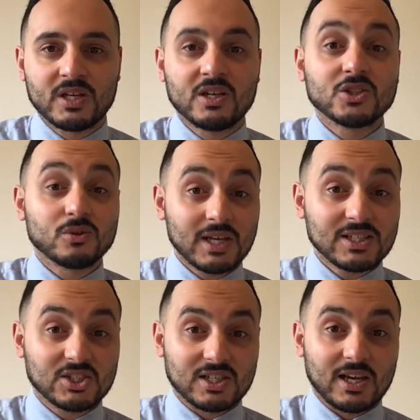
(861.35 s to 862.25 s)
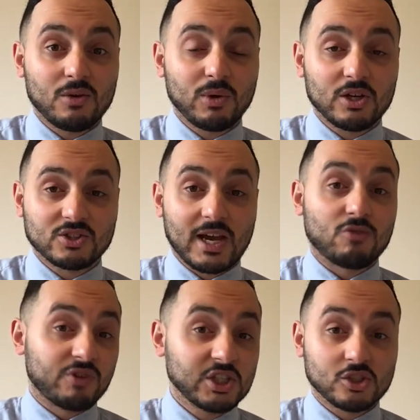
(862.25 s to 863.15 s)
So yesterday we looked at how
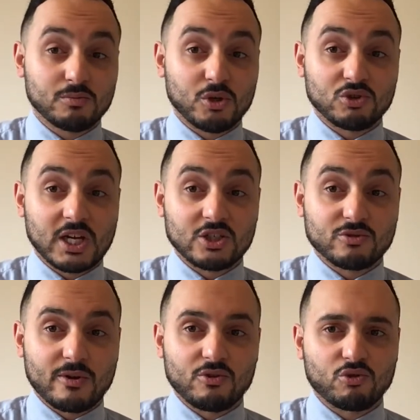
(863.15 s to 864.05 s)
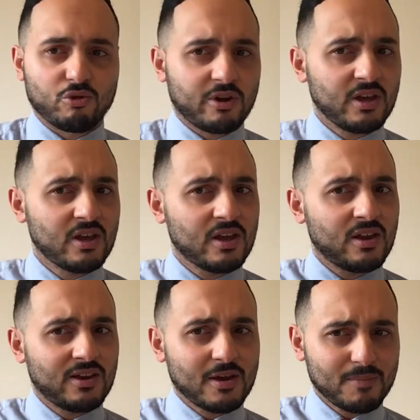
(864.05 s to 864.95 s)
Rish's mood changed throughout the story.
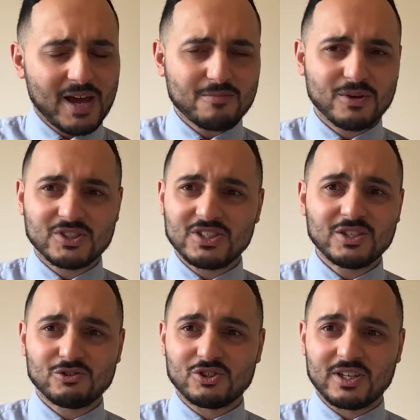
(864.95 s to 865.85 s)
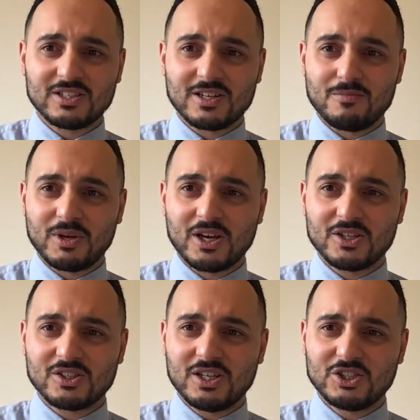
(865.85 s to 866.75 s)
Now Padma's is interesting, isn't it?
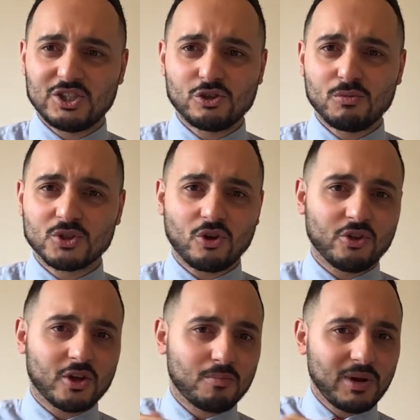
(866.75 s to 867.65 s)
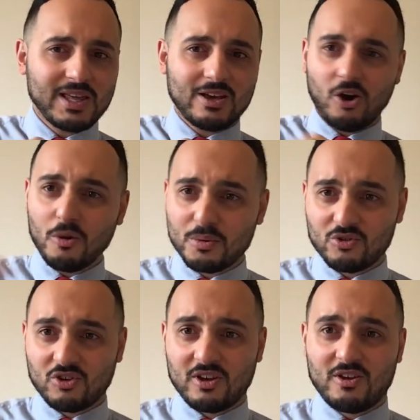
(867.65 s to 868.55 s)
Because she's almost gone the complete
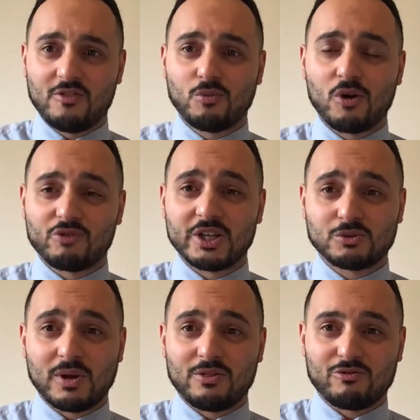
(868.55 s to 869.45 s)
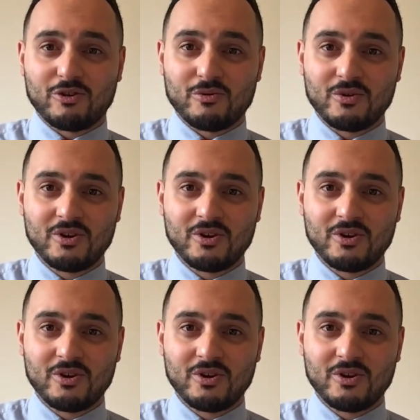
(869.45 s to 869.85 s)
opposite of what Rish went through.